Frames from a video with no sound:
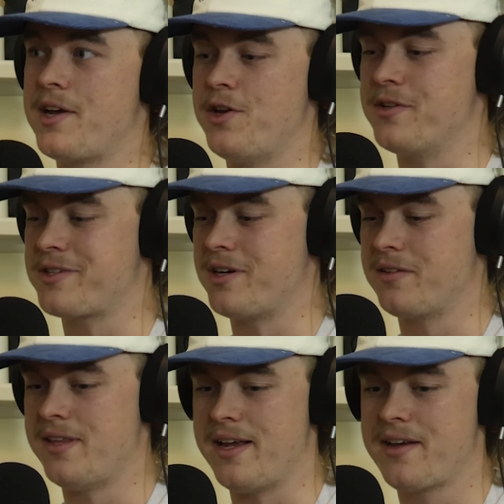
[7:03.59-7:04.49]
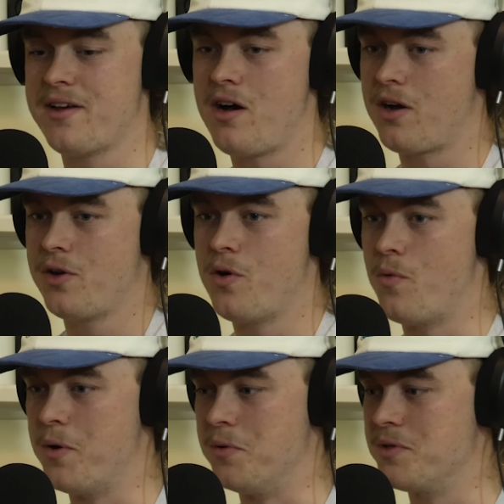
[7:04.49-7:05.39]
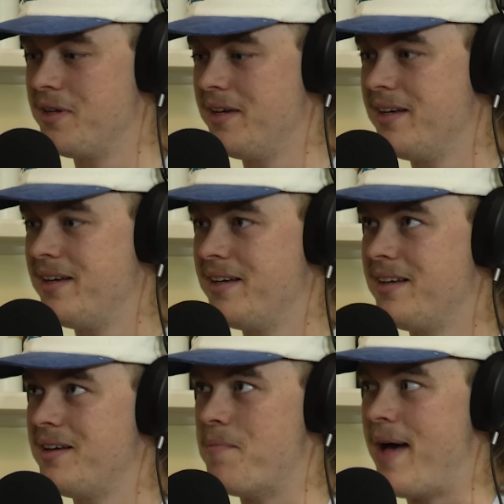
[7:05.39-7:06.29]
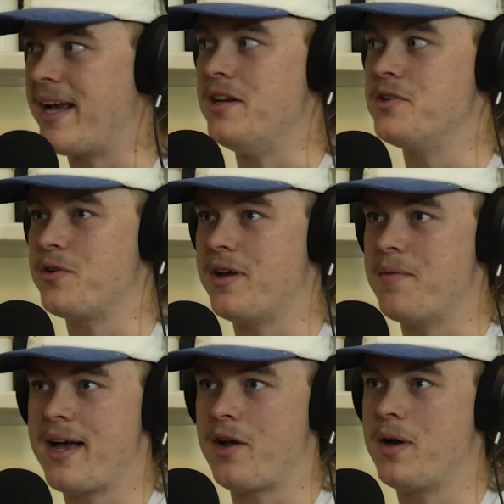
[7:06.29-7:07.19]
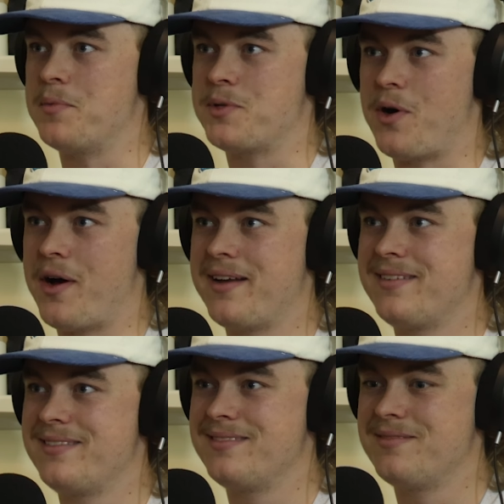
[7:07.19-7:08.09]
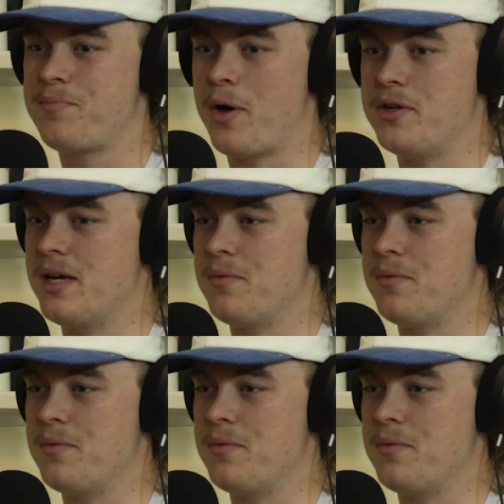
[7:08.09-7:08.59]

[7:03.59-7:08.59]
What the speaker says: Like you just kind of think, oh, cool, we'll just make an Instagram, make a website, post